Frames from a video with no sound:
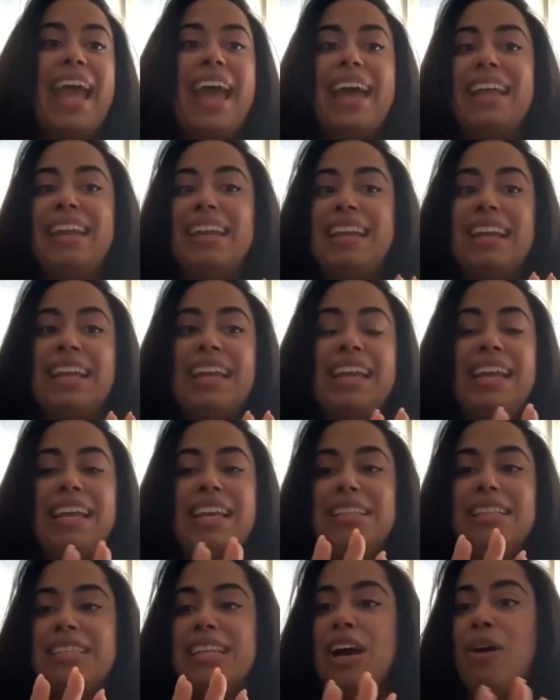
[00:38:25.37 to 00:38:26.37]
and
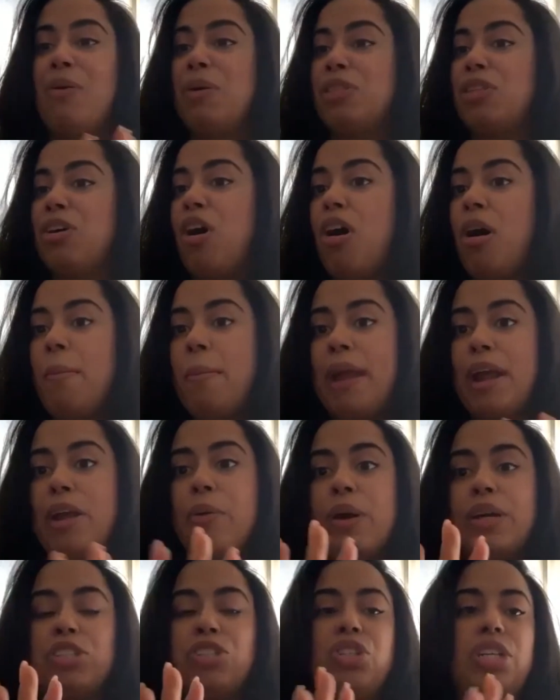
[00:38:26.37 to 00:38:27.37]
he dealt with all my
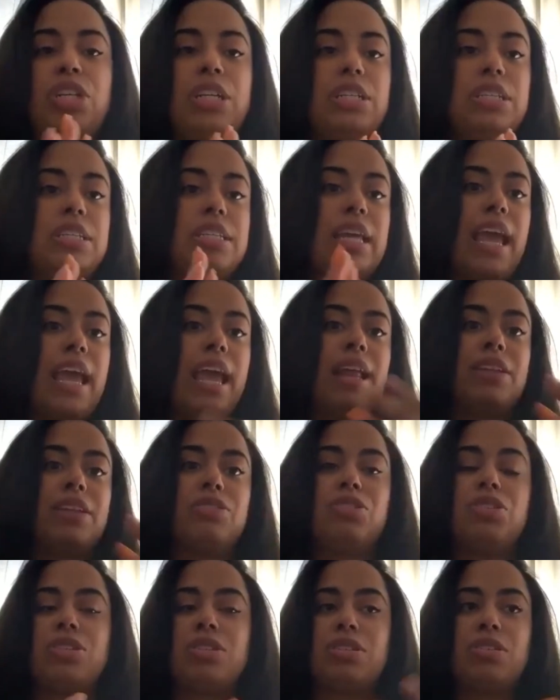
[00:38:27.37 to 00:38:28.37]
questions
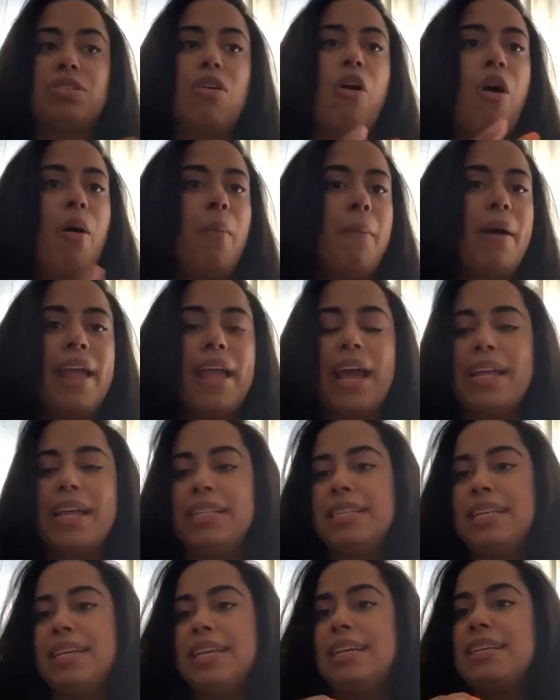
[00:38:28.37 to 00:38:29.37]
and just all my
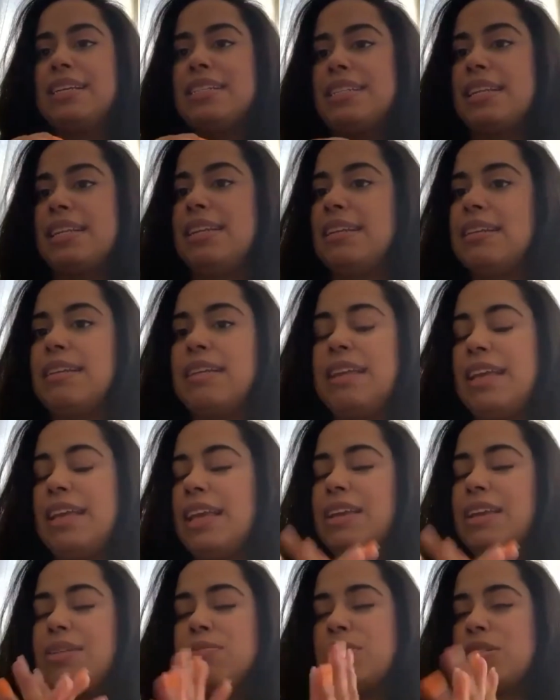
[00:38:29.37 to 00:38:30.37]
ideas and
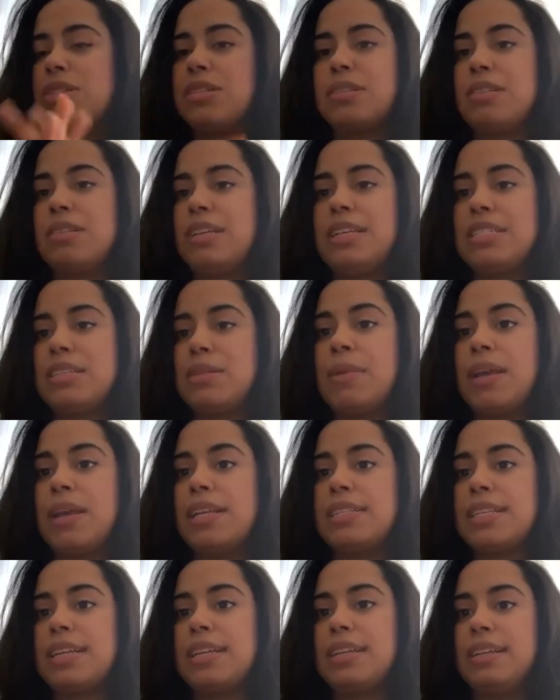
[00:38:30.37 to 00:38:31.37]
he was he's
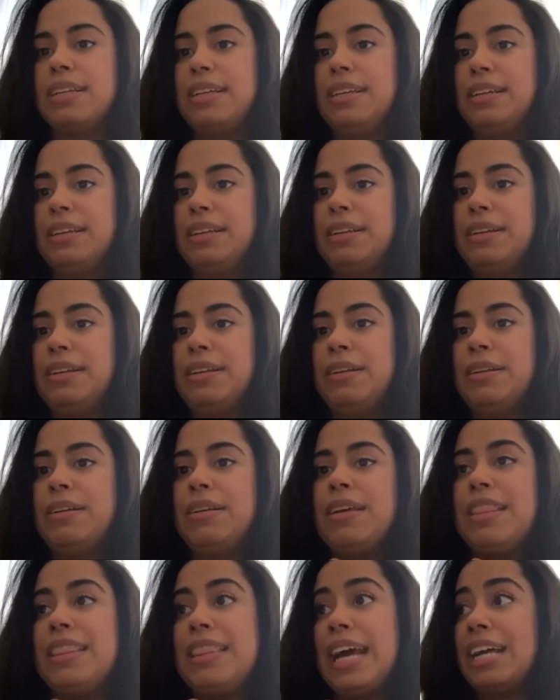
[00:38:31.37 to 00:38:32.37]
amazing
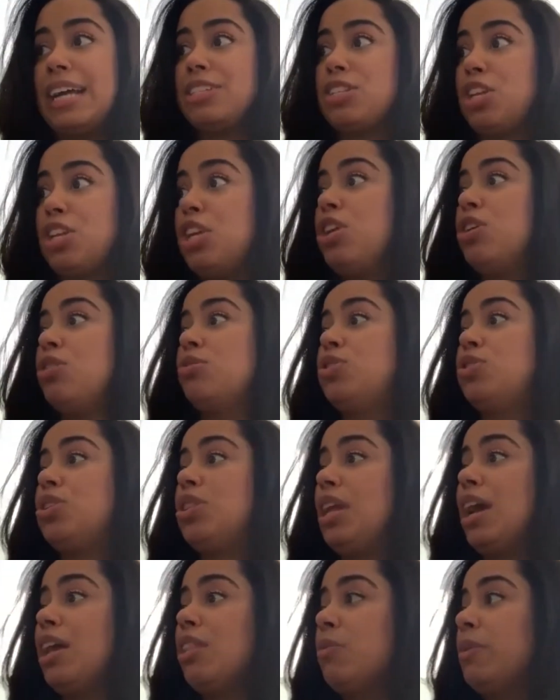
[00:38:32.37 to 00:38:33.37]
that's yes. huge
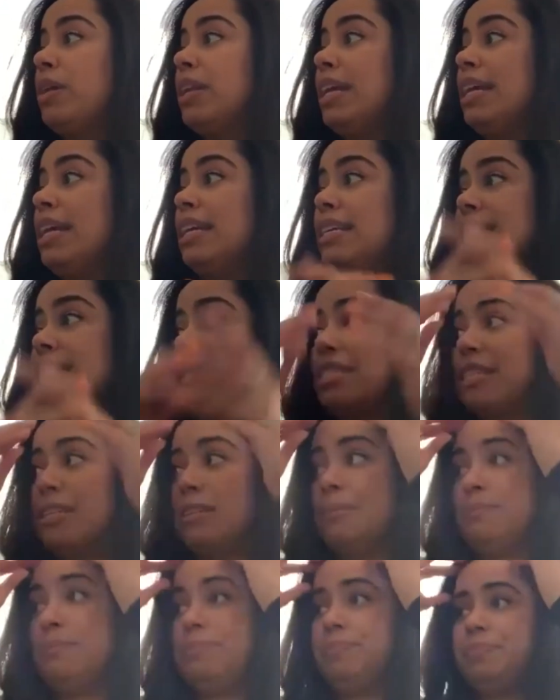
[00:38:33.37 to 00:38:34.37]
the other one is